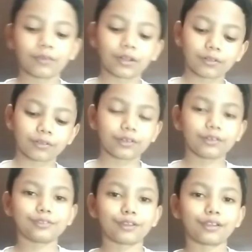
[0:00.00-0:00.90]
well,
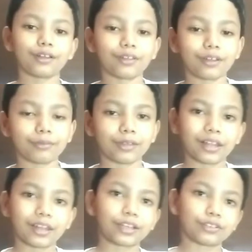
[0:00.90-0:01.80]
you should still love the
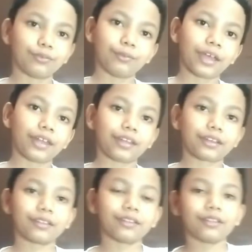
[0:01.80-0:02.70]
electromagnet,